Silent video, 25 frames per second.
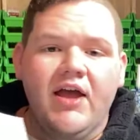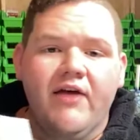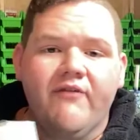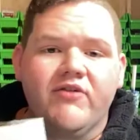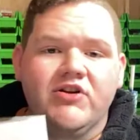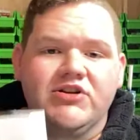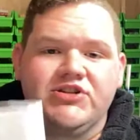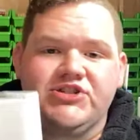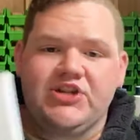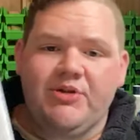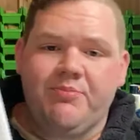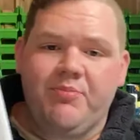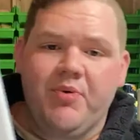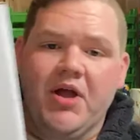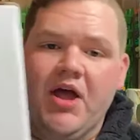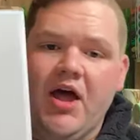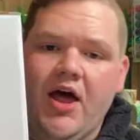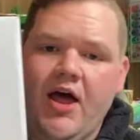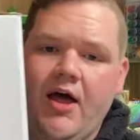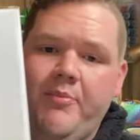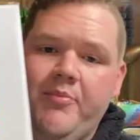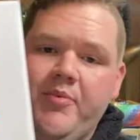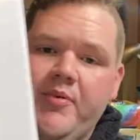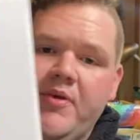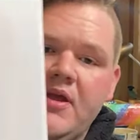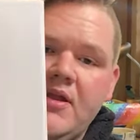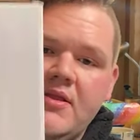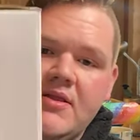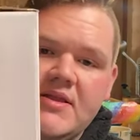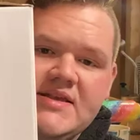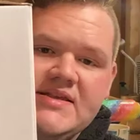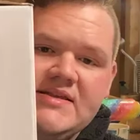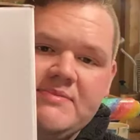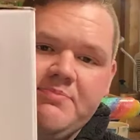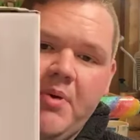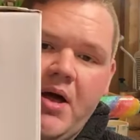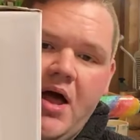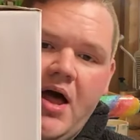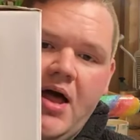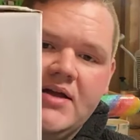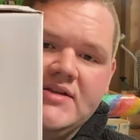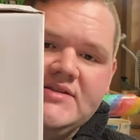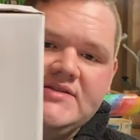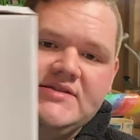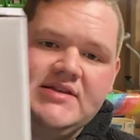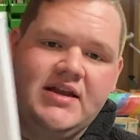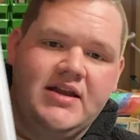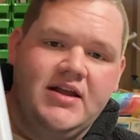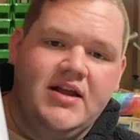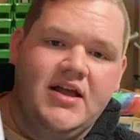ship a cup in this box
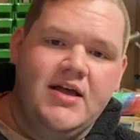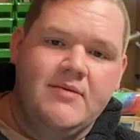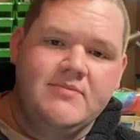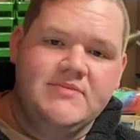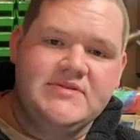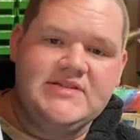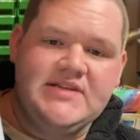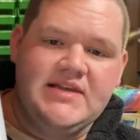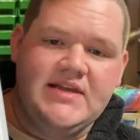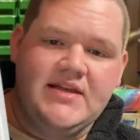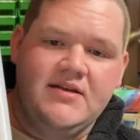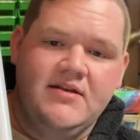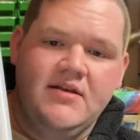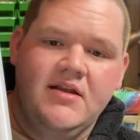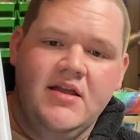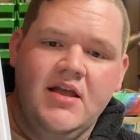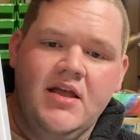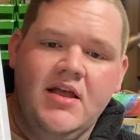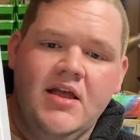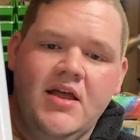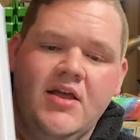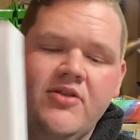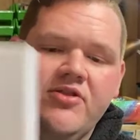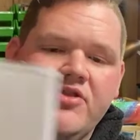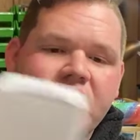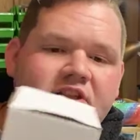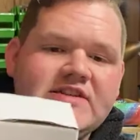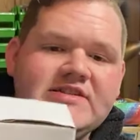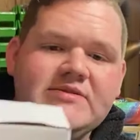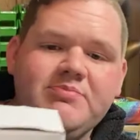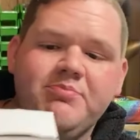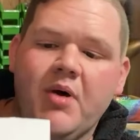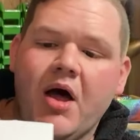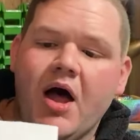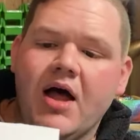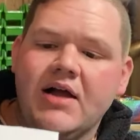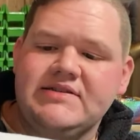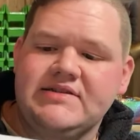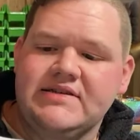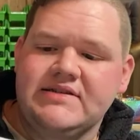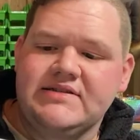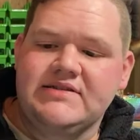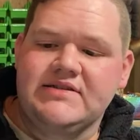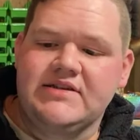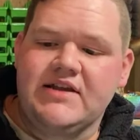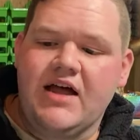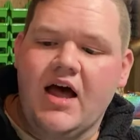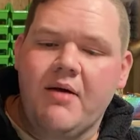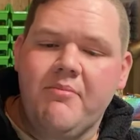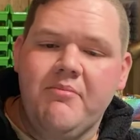that it comes in. This box is
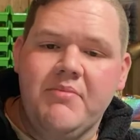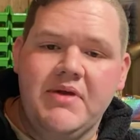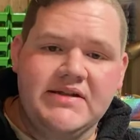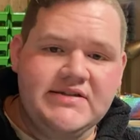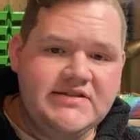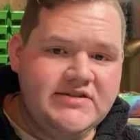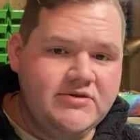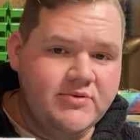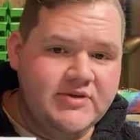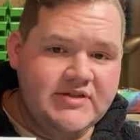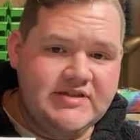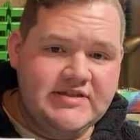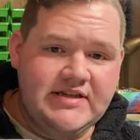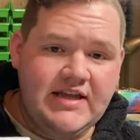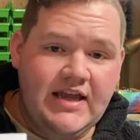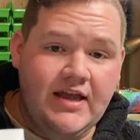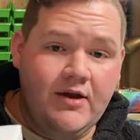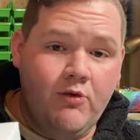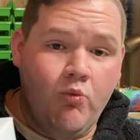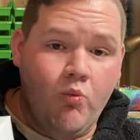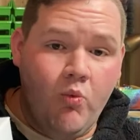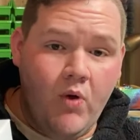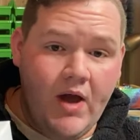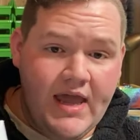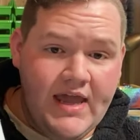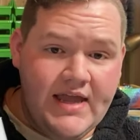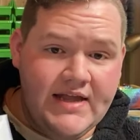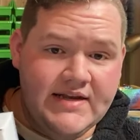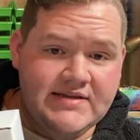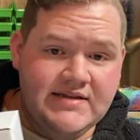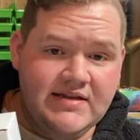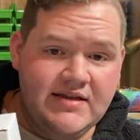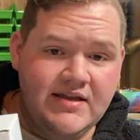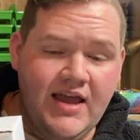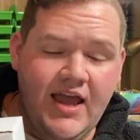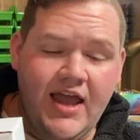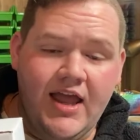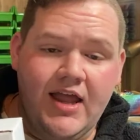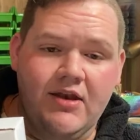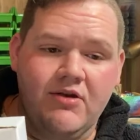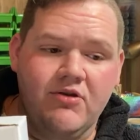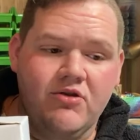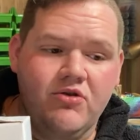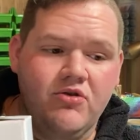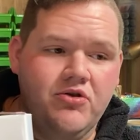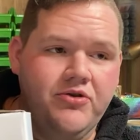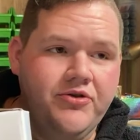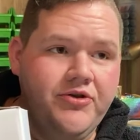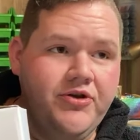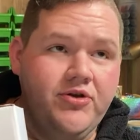not meant to withstand weight,
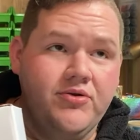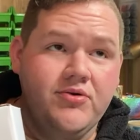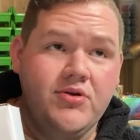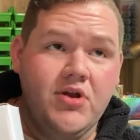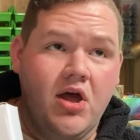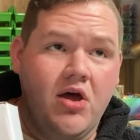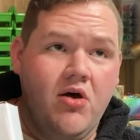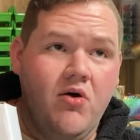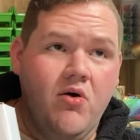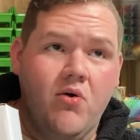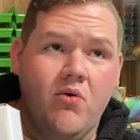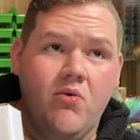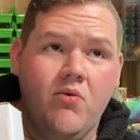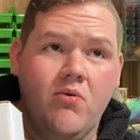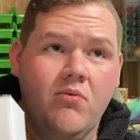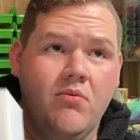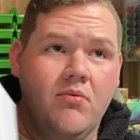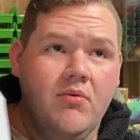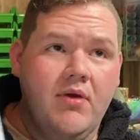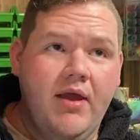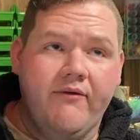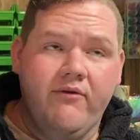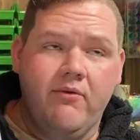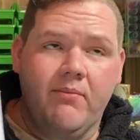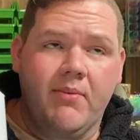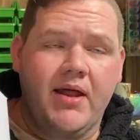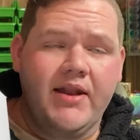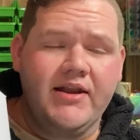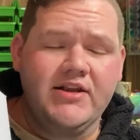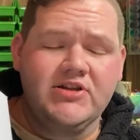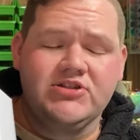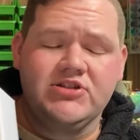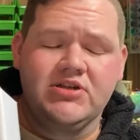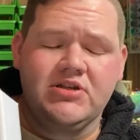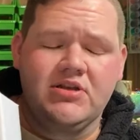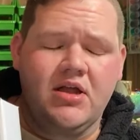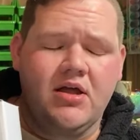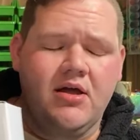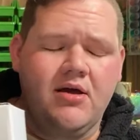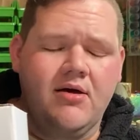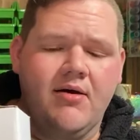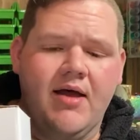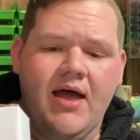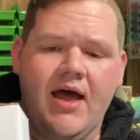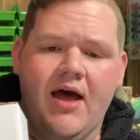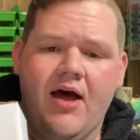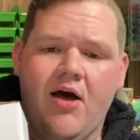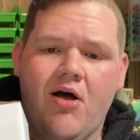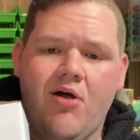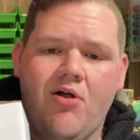and everybody should know
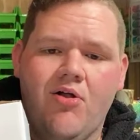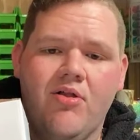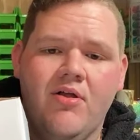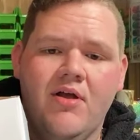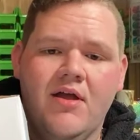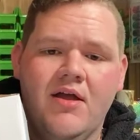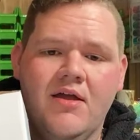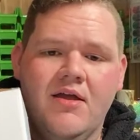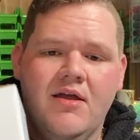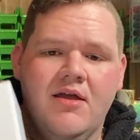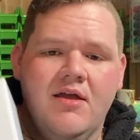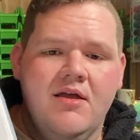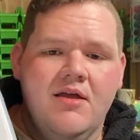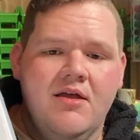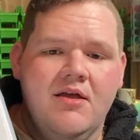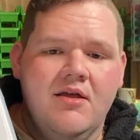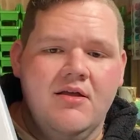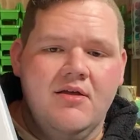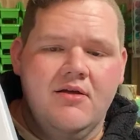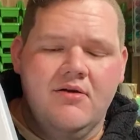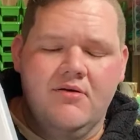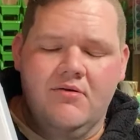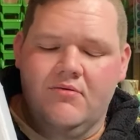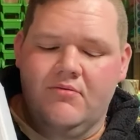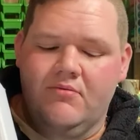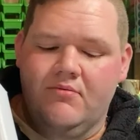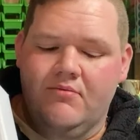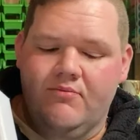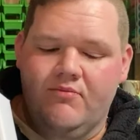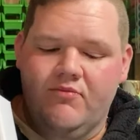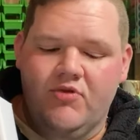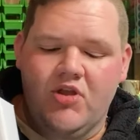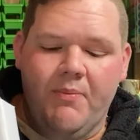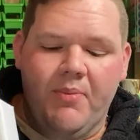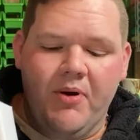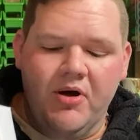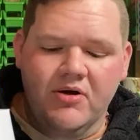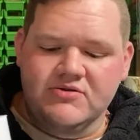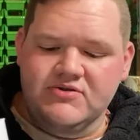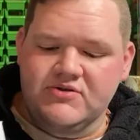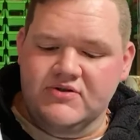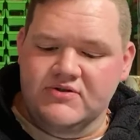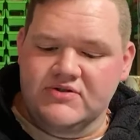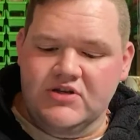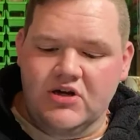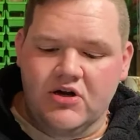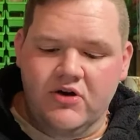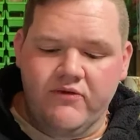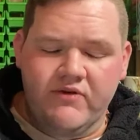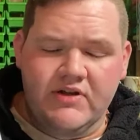how the Postal
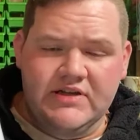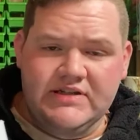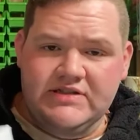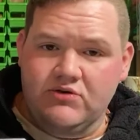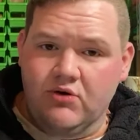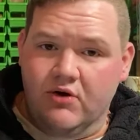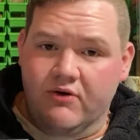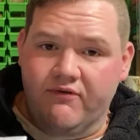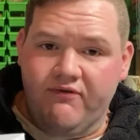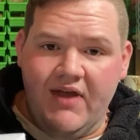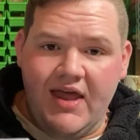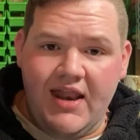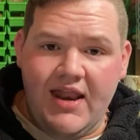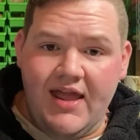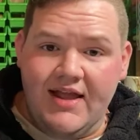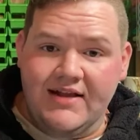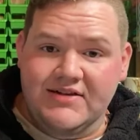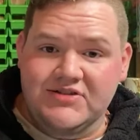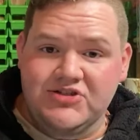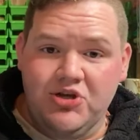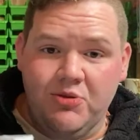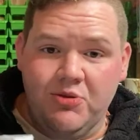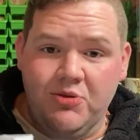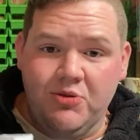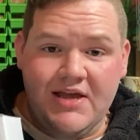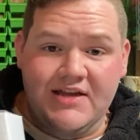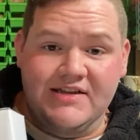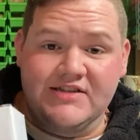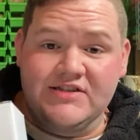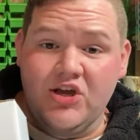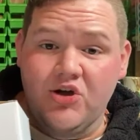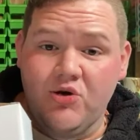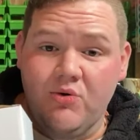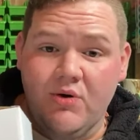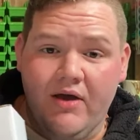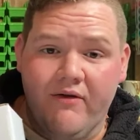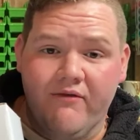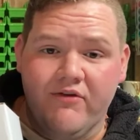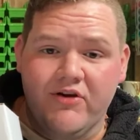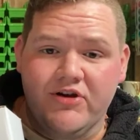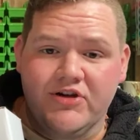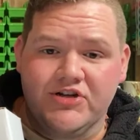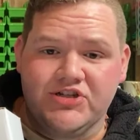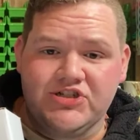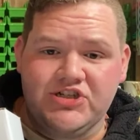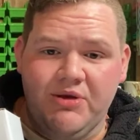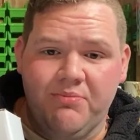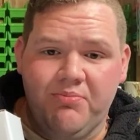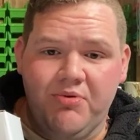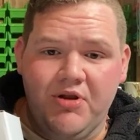Service or FedEx, UPS, whoever you're
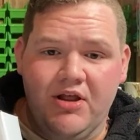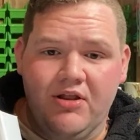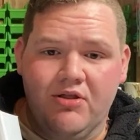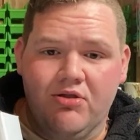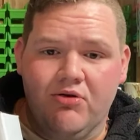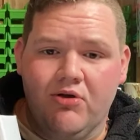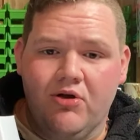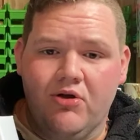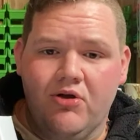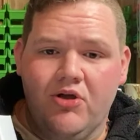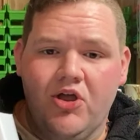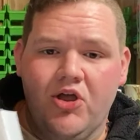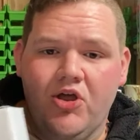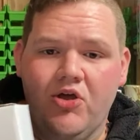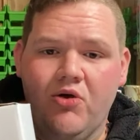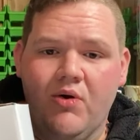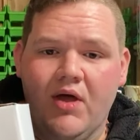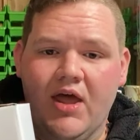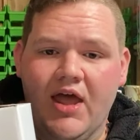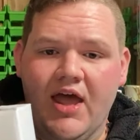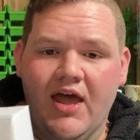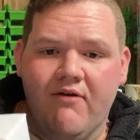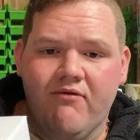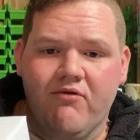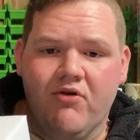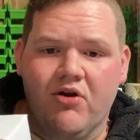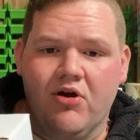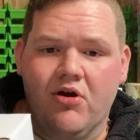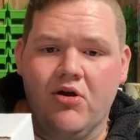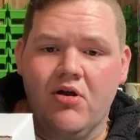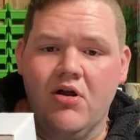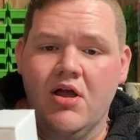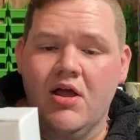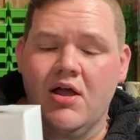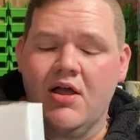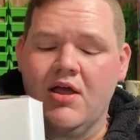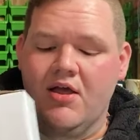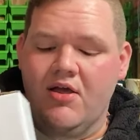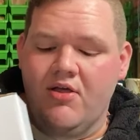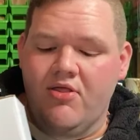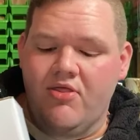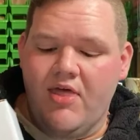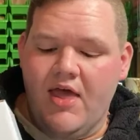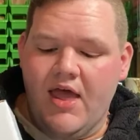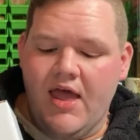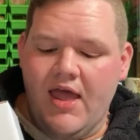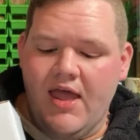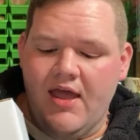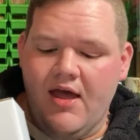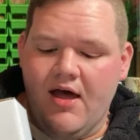shipping it through, whoever
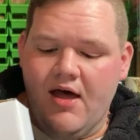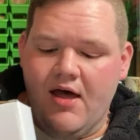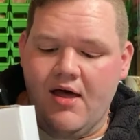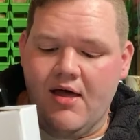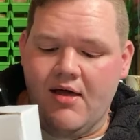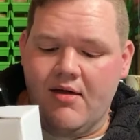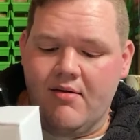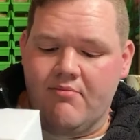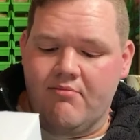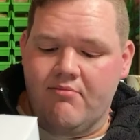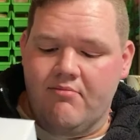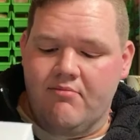they, I